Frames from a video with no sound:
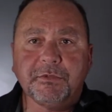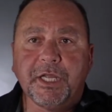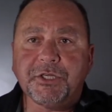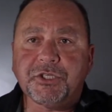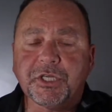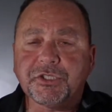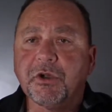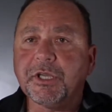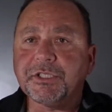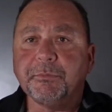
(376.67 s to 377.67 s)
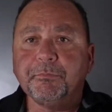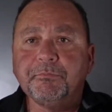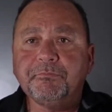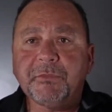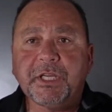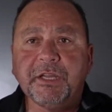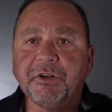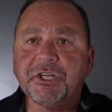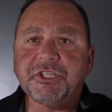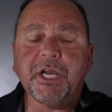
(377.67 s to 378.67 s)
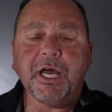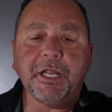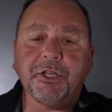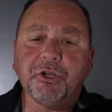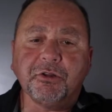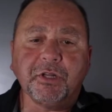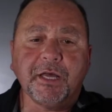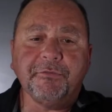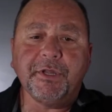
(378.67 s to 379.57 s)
it's just awesome. Give it a shot, you'll love